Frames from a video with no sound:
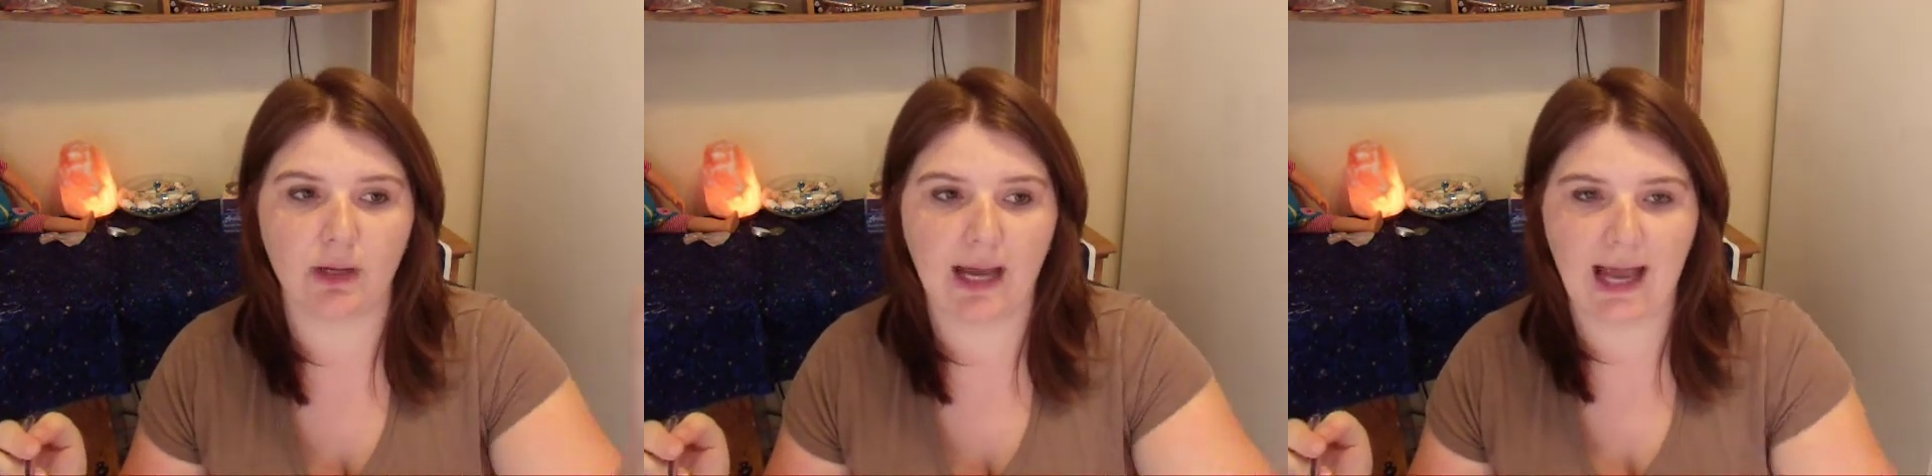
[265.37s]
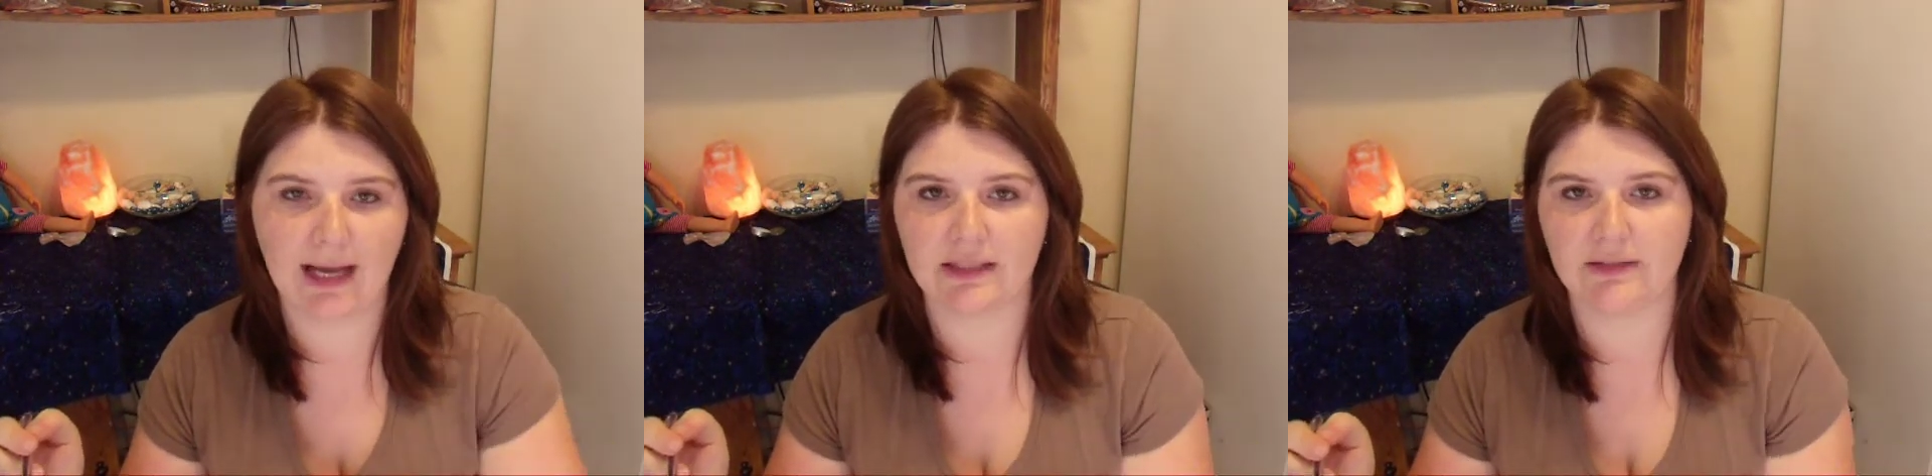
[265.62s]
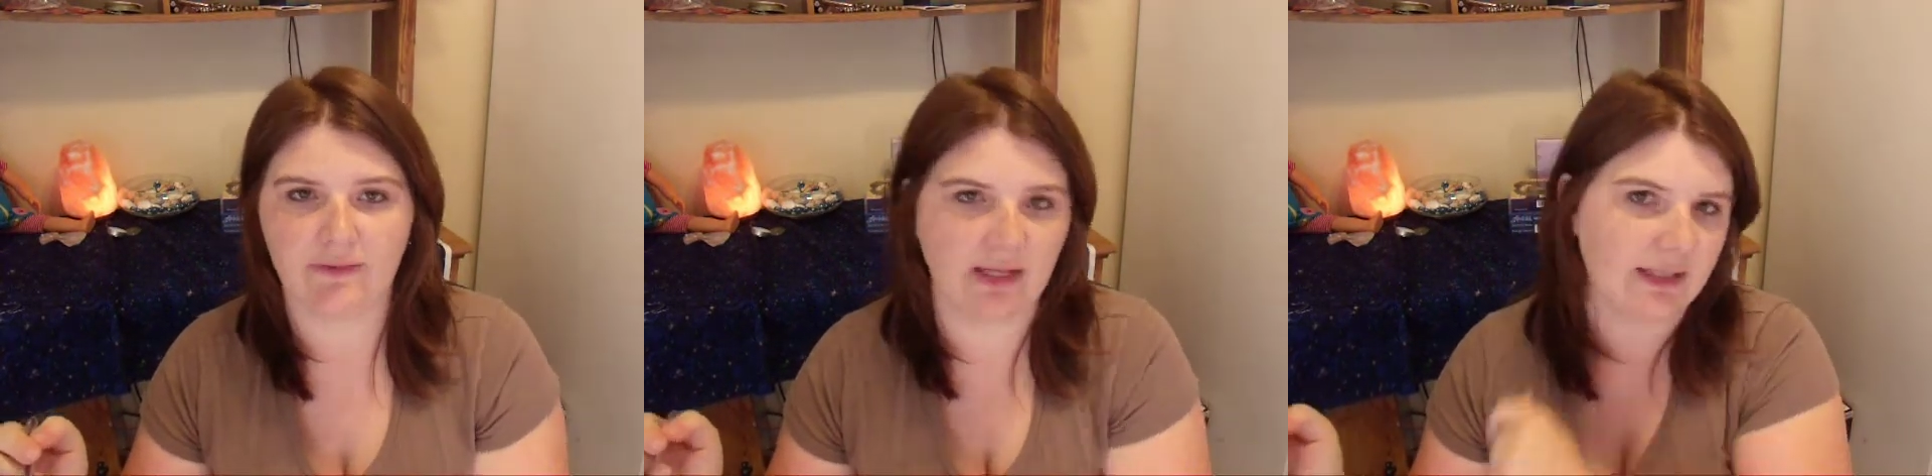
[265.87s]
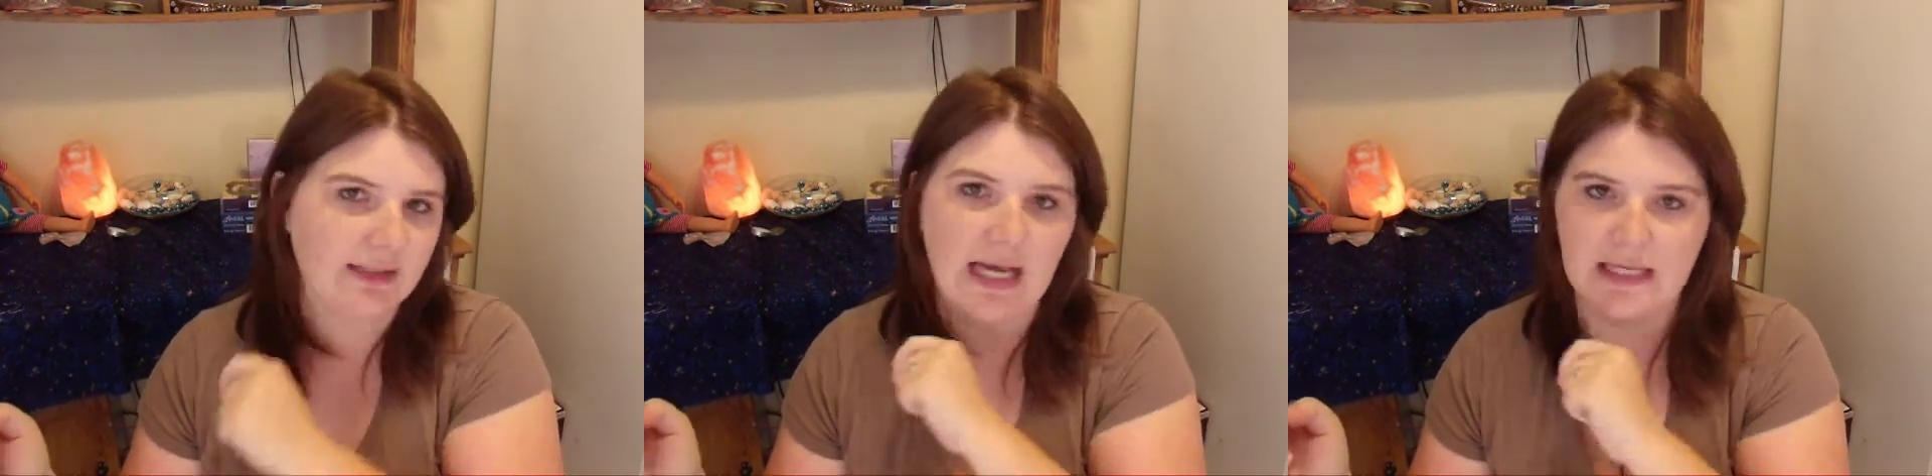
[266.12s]
activate
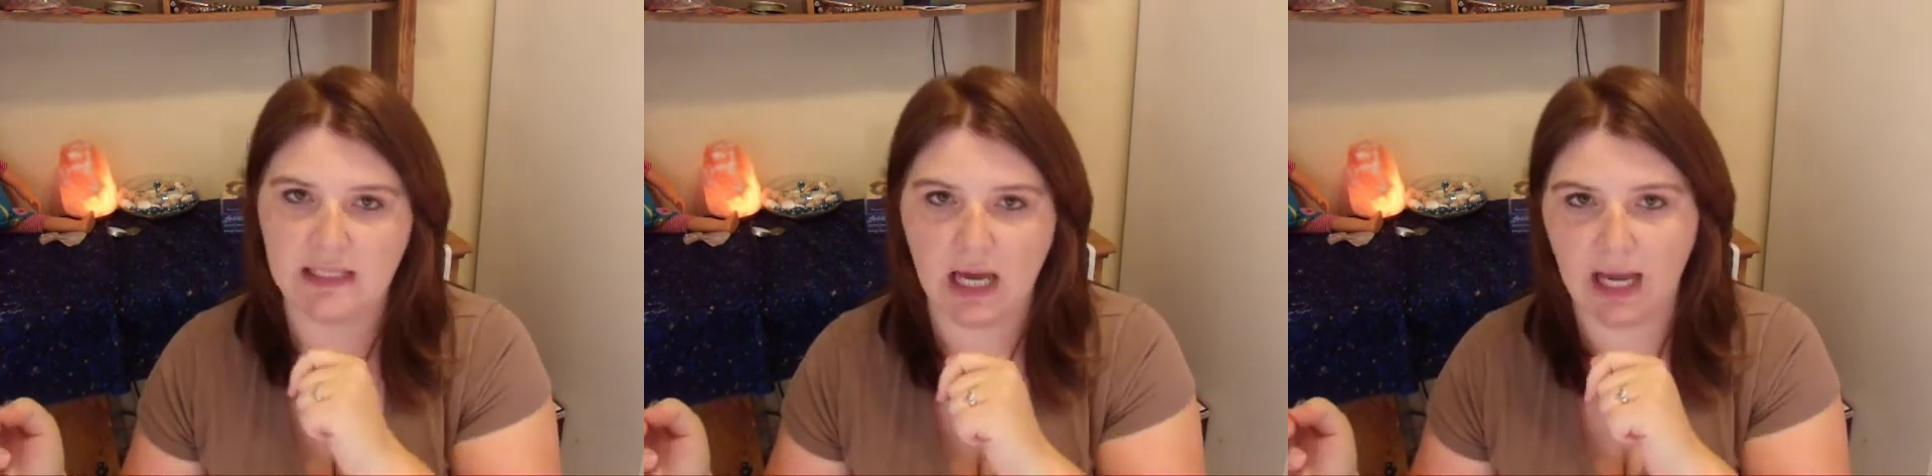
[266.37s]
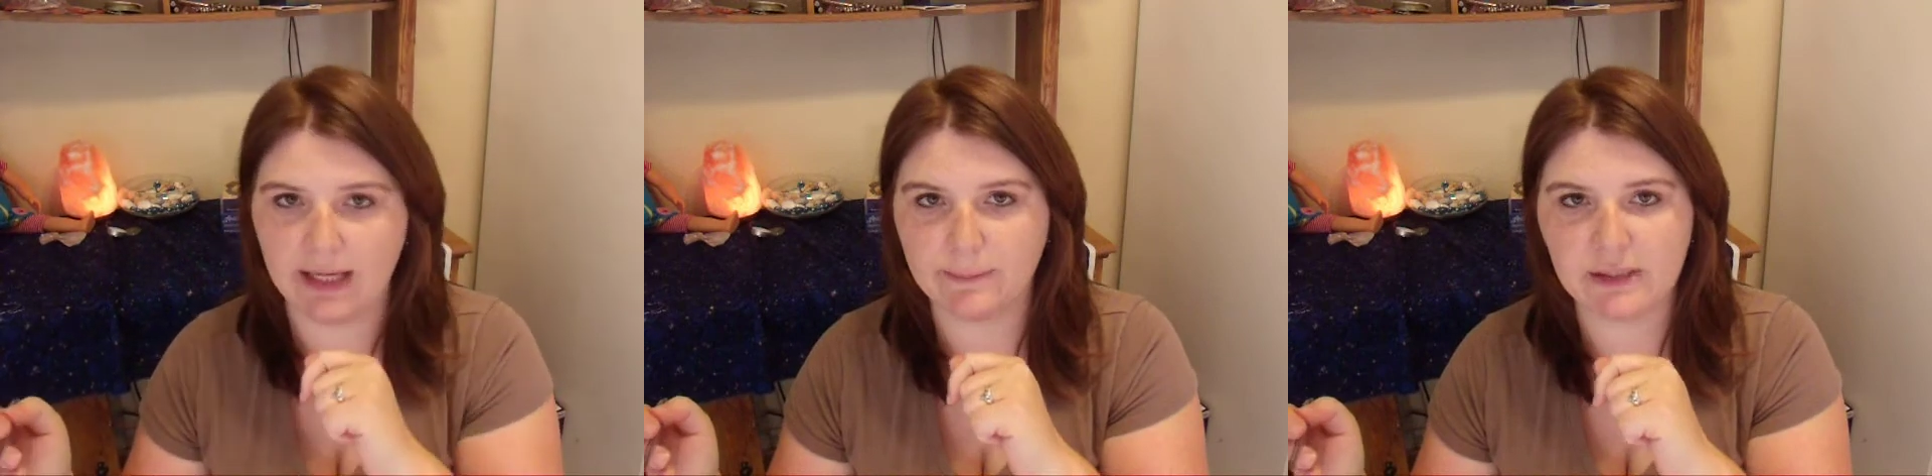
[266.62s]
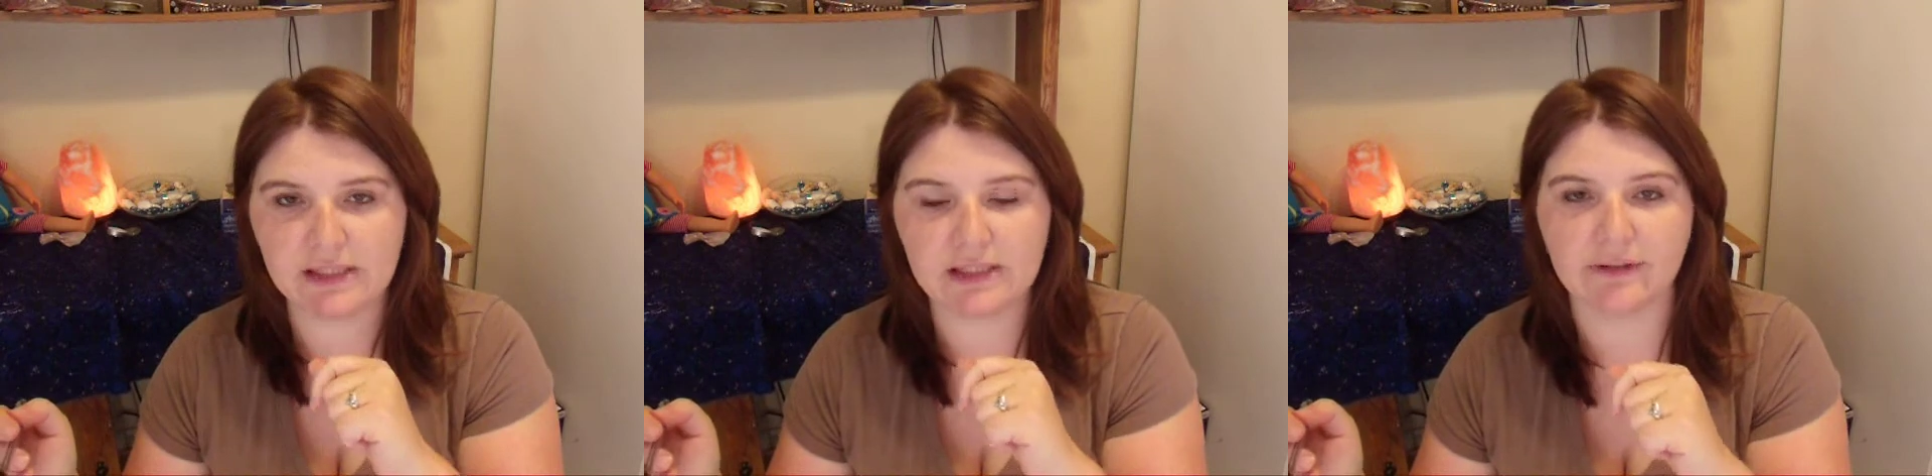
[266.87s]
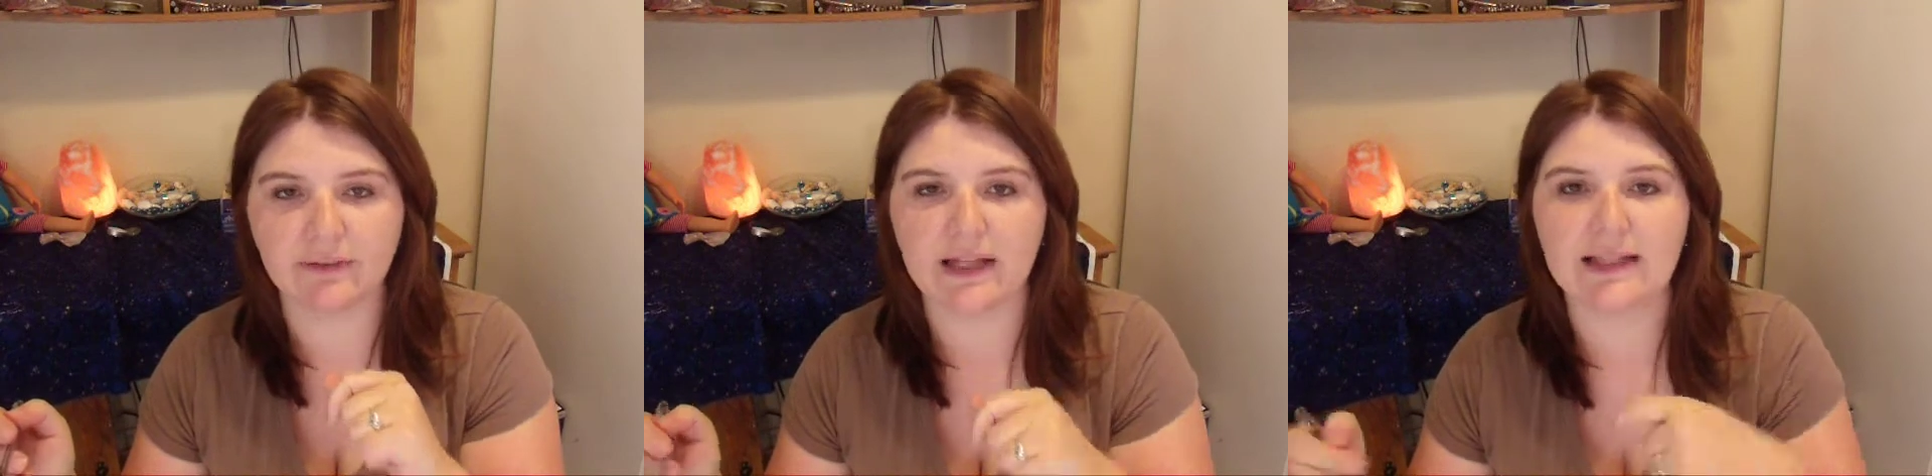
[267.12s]
at that time and
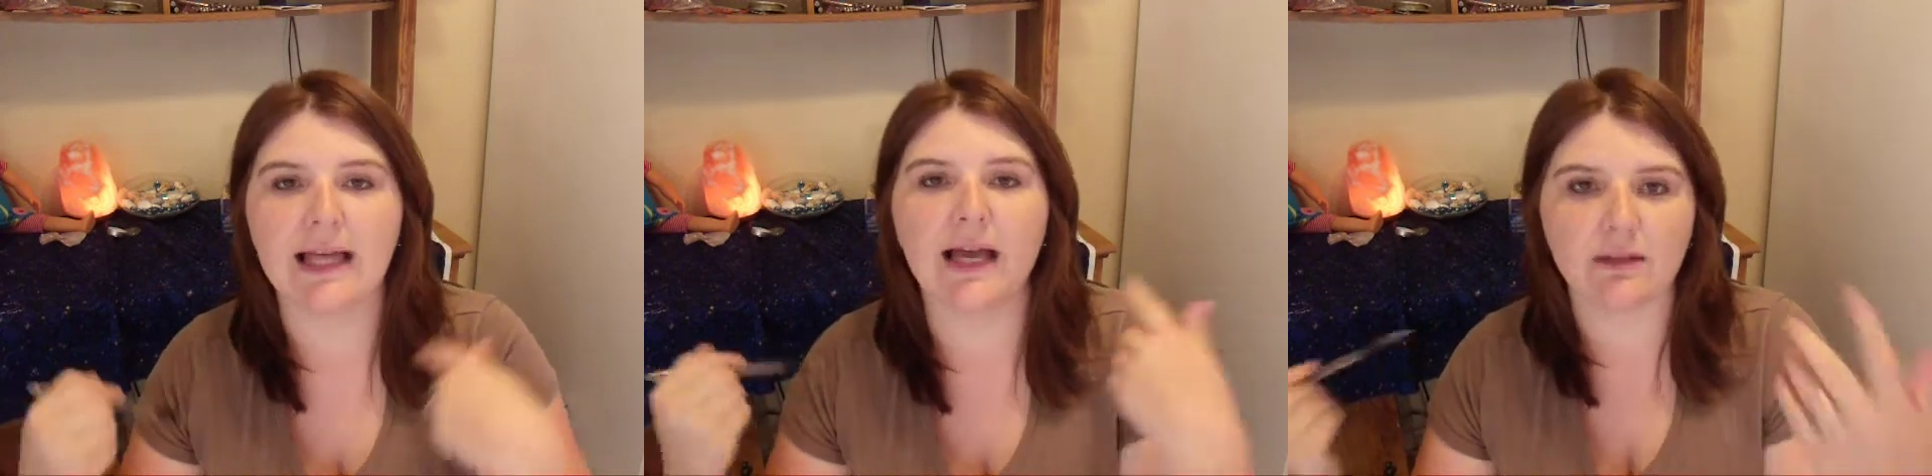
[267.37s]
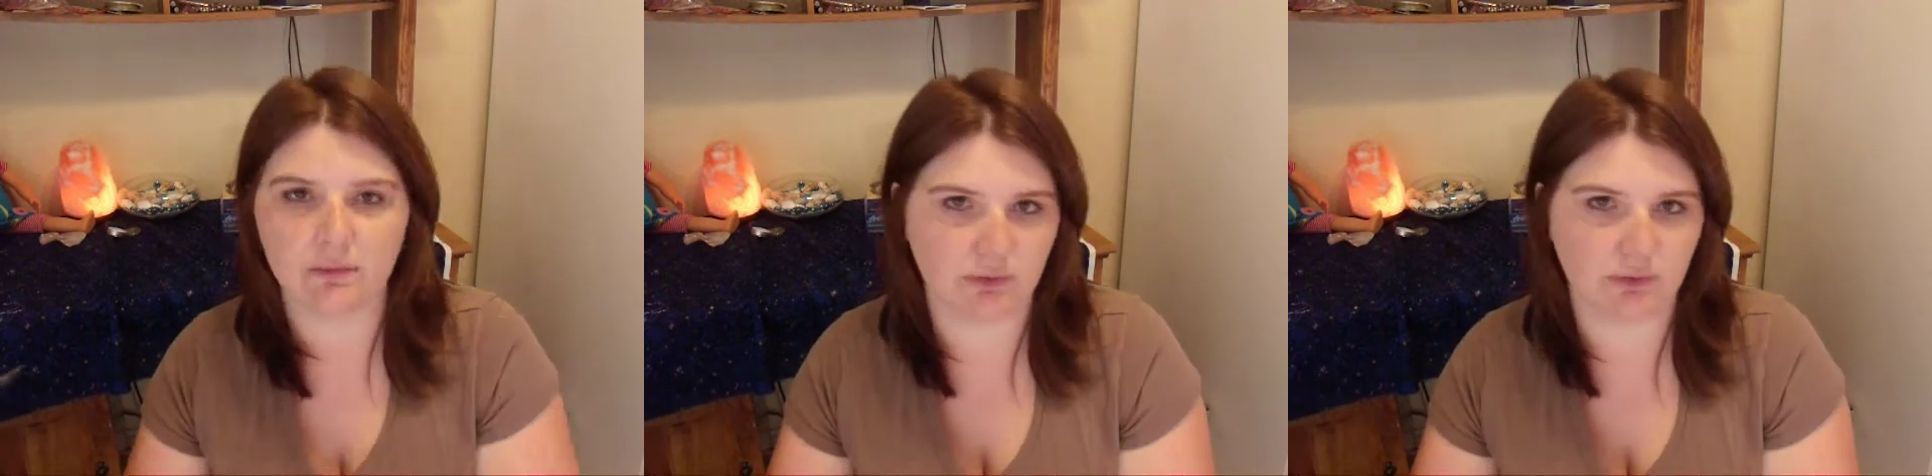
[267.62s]
stuff like that